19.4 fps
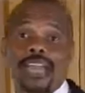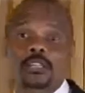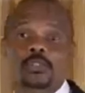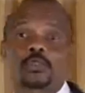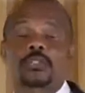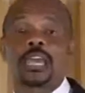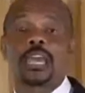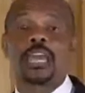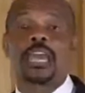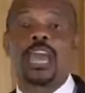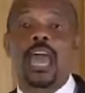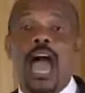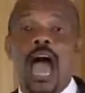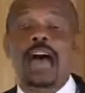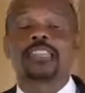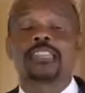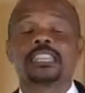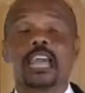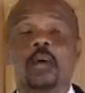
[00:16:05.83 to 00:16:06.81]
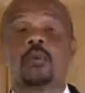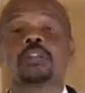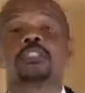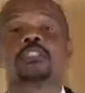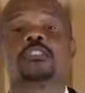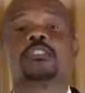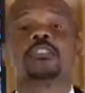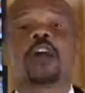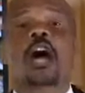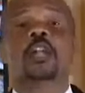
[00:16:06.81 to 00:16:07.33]
today and there was
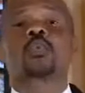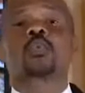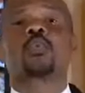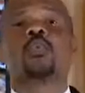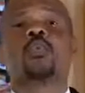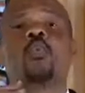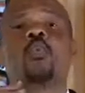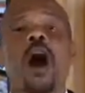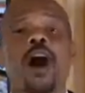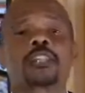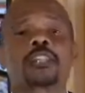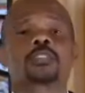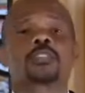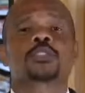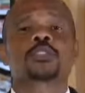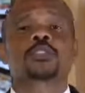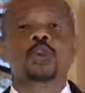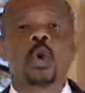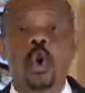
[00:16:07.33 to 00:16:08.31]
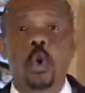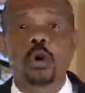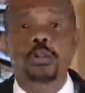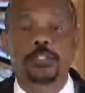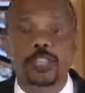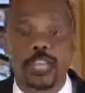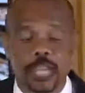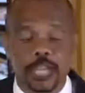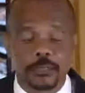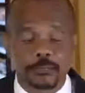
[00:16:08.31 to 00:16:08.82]
not one soul
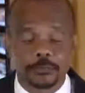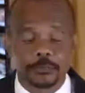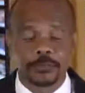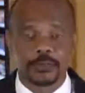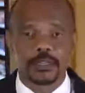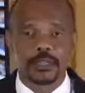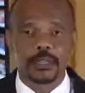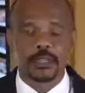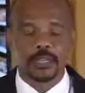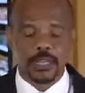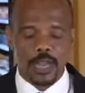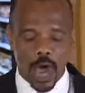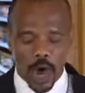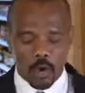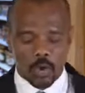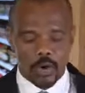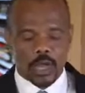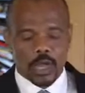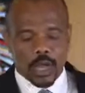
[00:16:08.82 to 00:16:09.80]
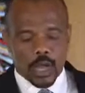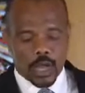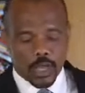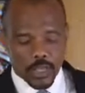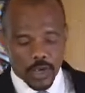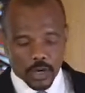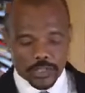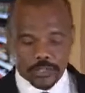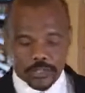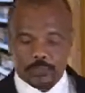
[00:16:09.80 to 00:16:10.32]
there. Now,
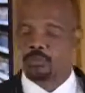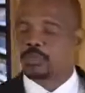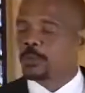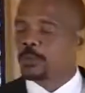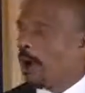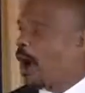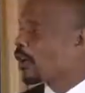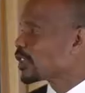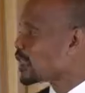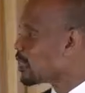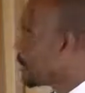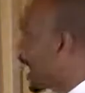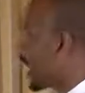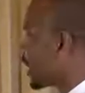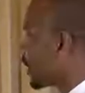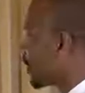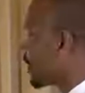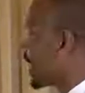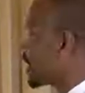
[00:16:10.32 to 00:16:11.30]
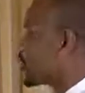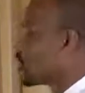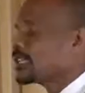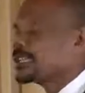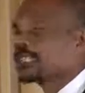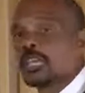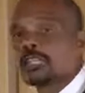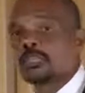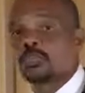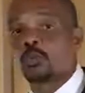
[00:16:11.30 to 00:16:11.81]
your spouse might look at you and
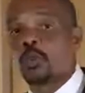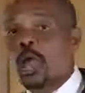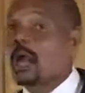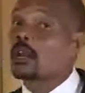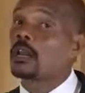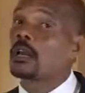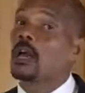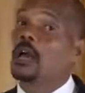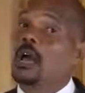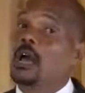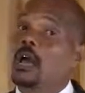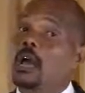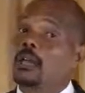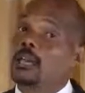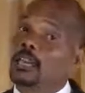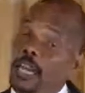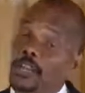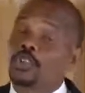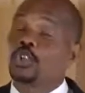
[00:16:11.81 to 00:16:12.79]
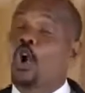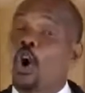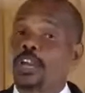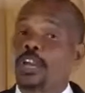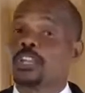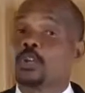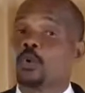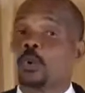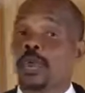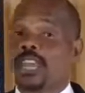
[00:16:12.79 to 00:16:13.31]
says, well, in a
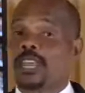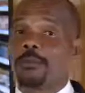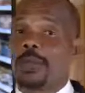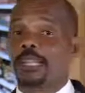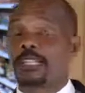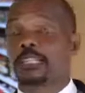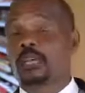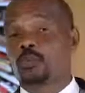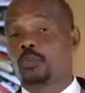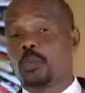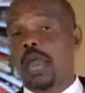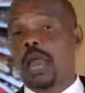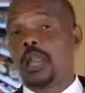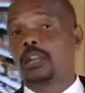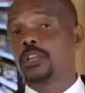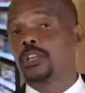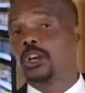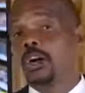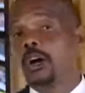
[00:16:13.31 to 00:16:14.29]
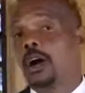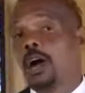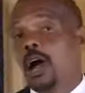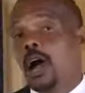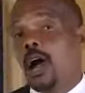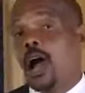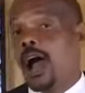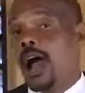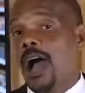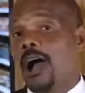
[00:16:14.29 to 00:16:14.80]
joking way, they might say, well, you know,
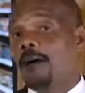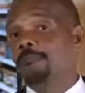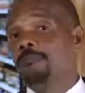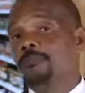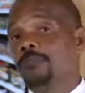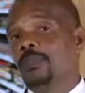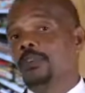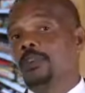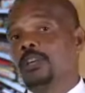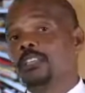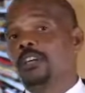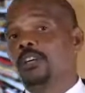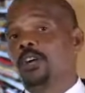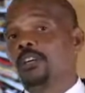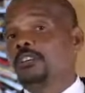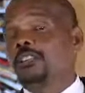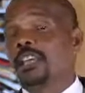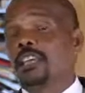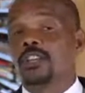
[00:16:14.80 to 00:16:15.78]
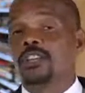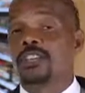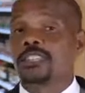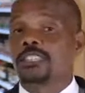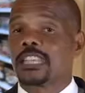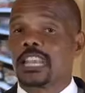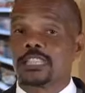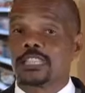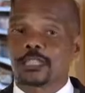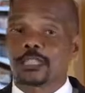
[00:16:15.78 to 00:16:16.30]
um, it's a good thing you didn't
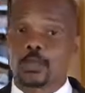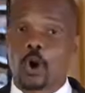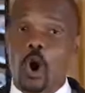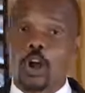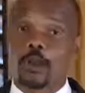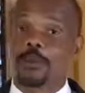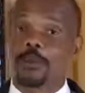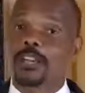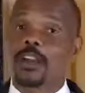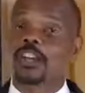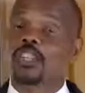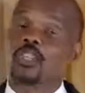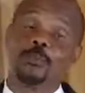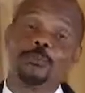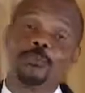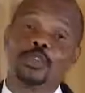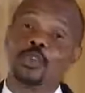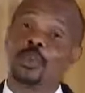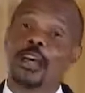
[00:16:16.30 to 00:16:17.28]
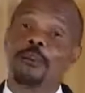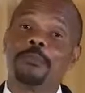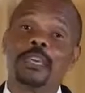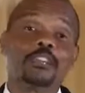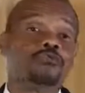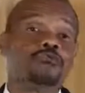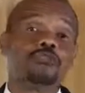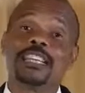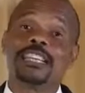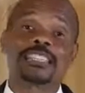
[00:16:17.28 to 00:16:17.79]
see a soul because you, you would have been
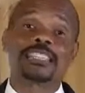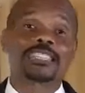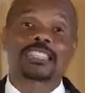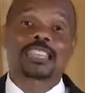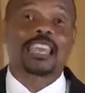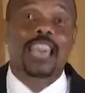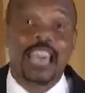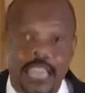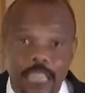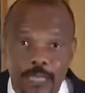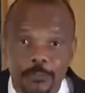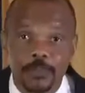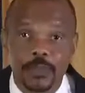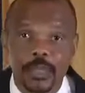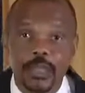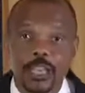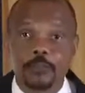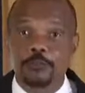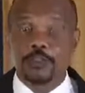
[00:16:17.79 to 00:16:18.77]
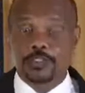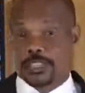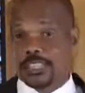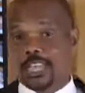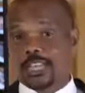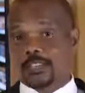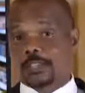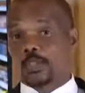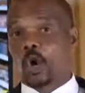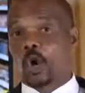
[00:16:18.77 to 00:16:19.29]
really scared if you see a
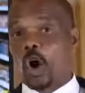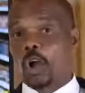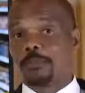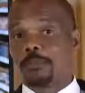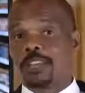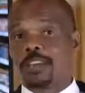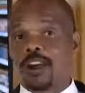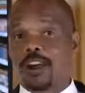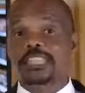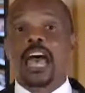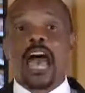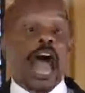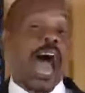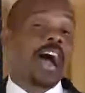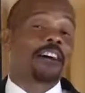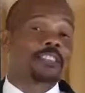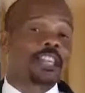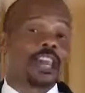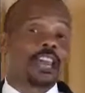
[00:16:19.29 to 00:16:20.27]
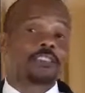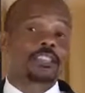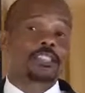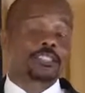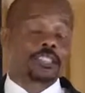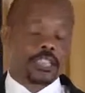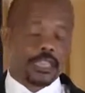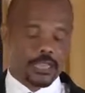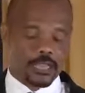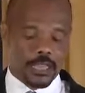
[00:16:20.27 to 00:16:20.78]
soul because I've never
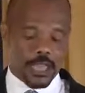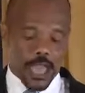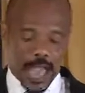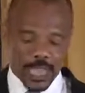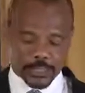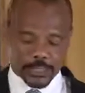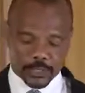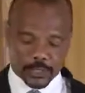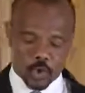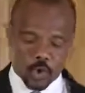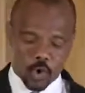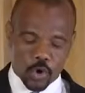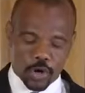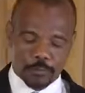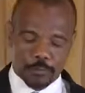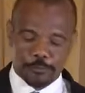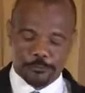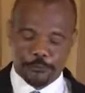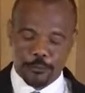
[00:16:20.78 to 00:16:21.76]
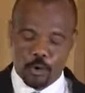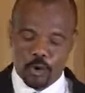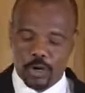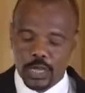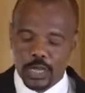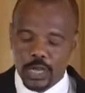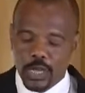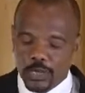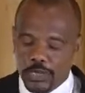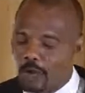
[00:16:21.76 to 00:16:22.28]
seen a soul before.
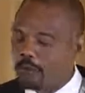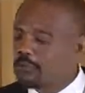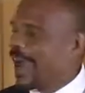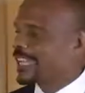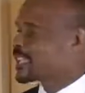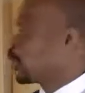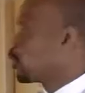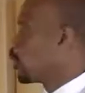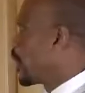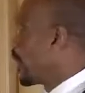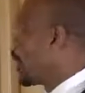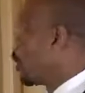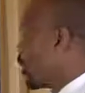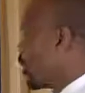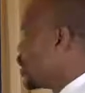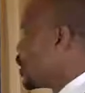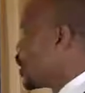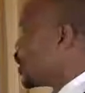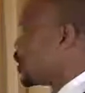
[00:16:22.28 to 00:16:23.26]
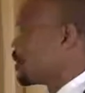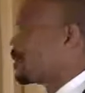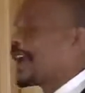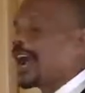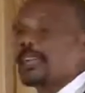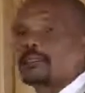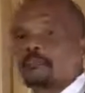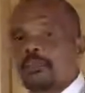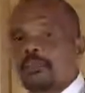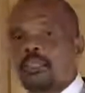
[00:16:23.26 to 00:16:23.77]
Now, right away, we know that
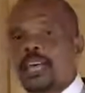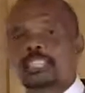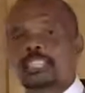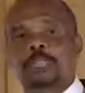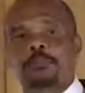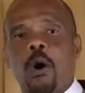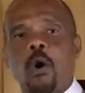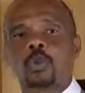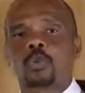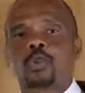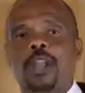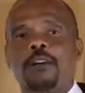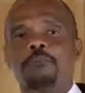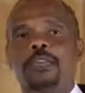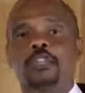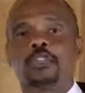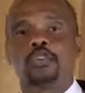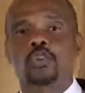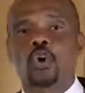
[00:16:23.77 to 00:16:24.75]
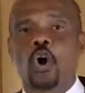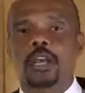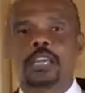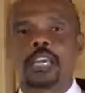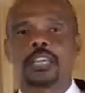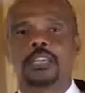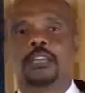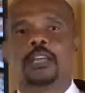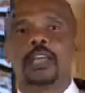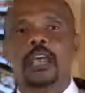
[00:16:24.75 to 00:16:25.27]
that spouse would have been
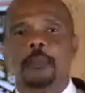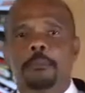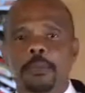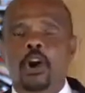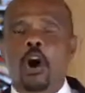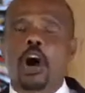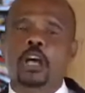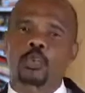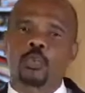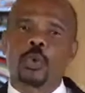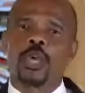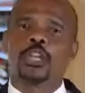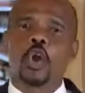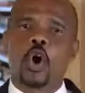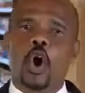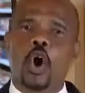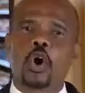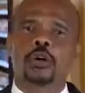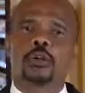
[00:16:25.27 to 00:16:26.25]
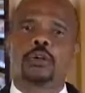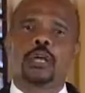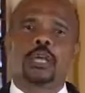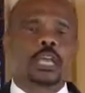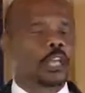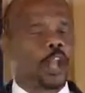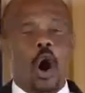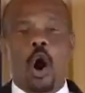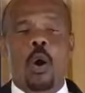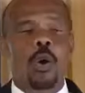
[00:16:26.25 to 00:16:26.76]
joking because we know
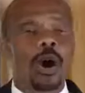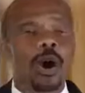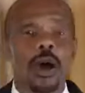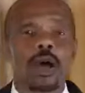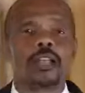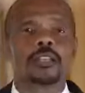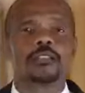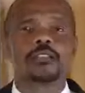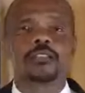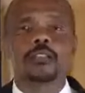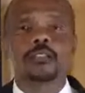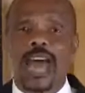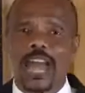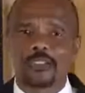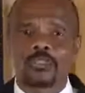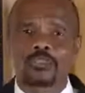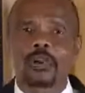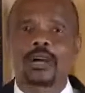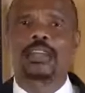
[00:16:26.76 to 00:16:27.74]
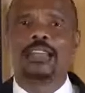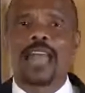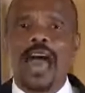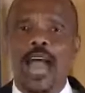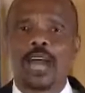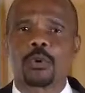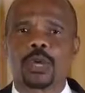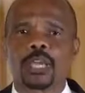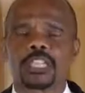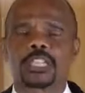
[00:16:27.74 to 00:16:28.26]
in our natural
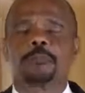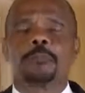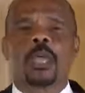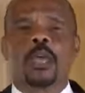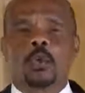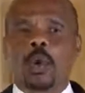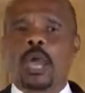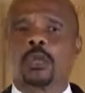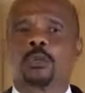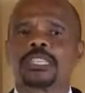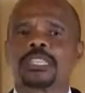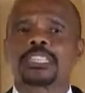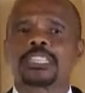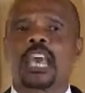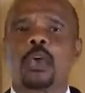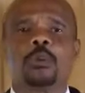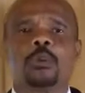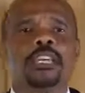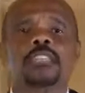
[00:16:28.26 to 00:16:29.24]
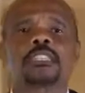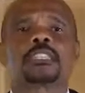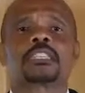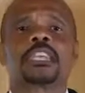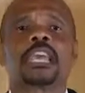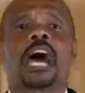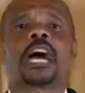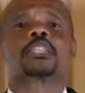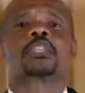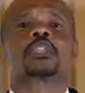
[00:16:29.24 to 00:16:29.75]
language when we say we didn't see
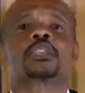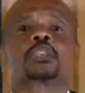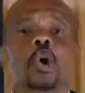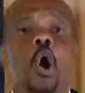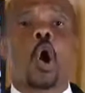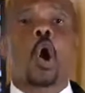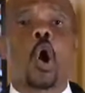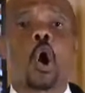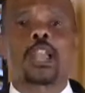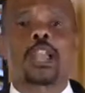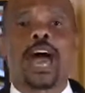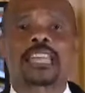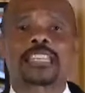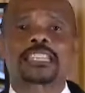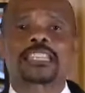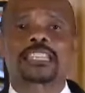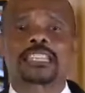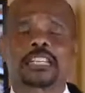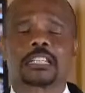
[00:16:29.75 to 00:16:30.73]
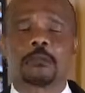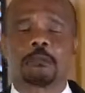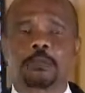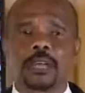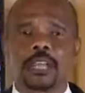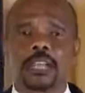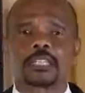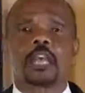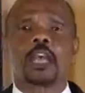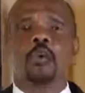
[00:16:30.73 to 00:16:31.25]
a soul at a certain
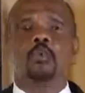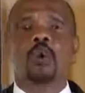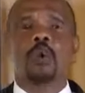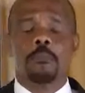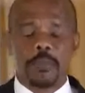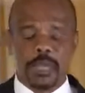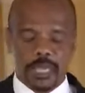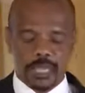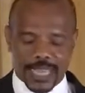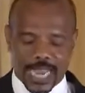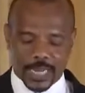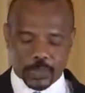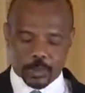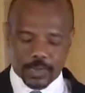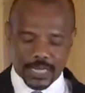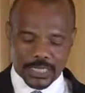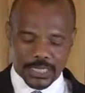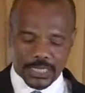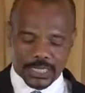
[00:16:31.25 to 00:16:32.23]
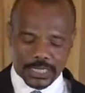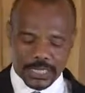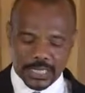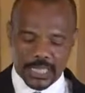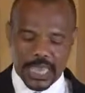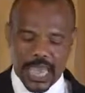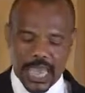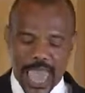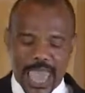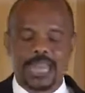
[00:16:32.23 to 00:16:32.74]
place, we mean that we didn't see
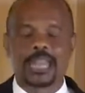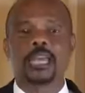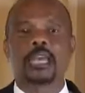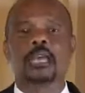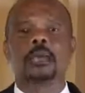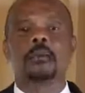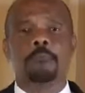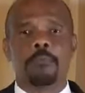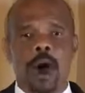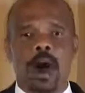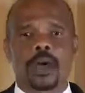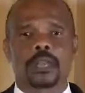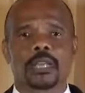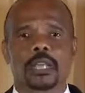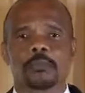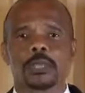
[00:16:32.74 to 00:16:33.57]
anybody.